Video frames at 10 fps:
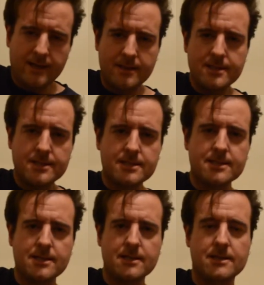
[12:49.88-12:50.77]

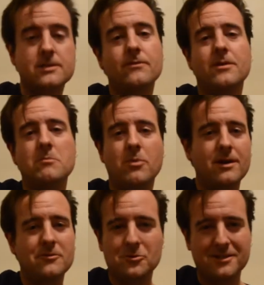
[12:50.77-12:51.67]
This is the fun
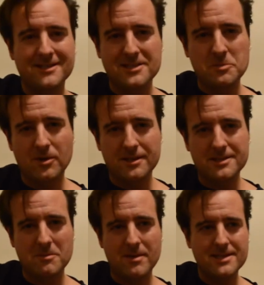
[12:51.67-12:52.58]
part. Everyone likes this part. This
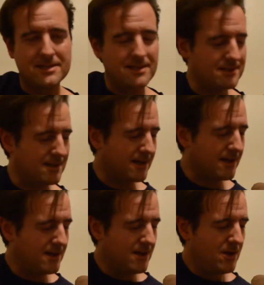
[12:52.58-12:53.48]
is the bass line thing.
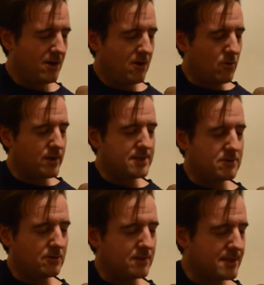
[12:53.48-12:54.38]
What he's
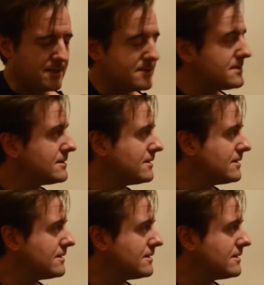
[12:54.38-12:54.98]
doing is,